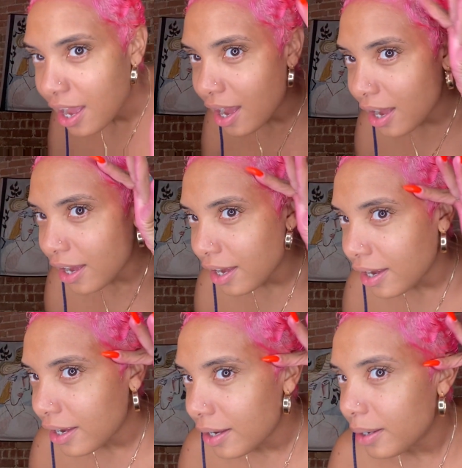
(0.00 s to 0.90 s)

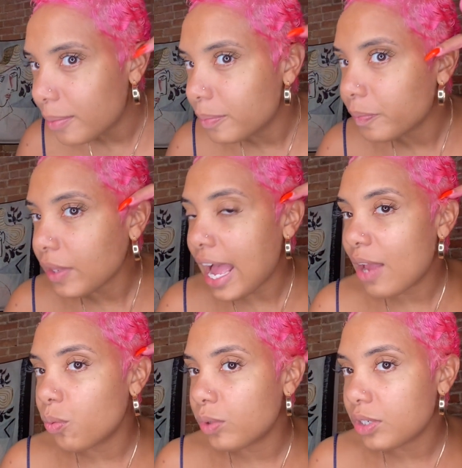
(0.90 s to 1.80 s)
I
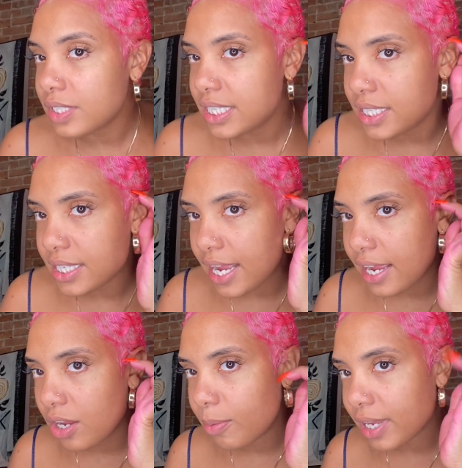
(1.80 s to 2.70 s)
will
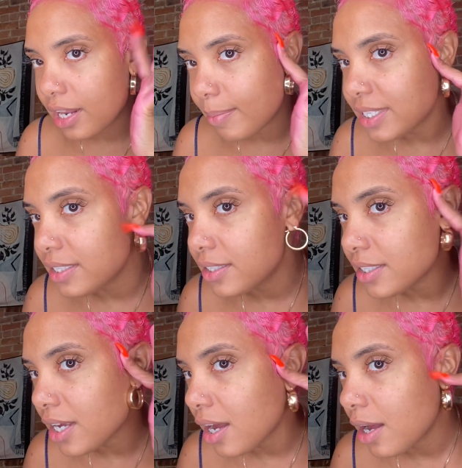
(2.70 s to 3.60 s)
say, oh my god, I messed
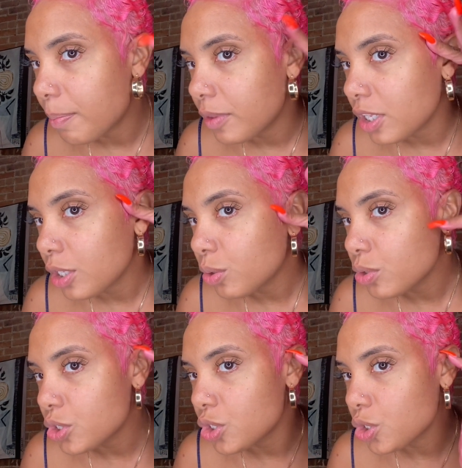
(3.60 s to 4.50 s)
up the little
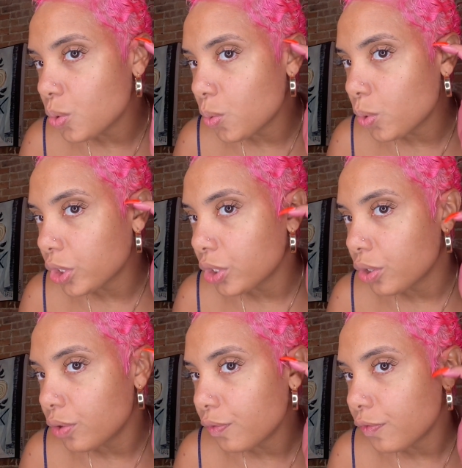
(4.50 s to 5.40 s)

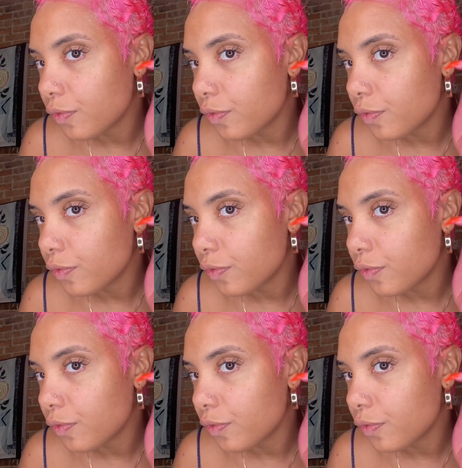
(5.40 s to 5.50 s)
swerve.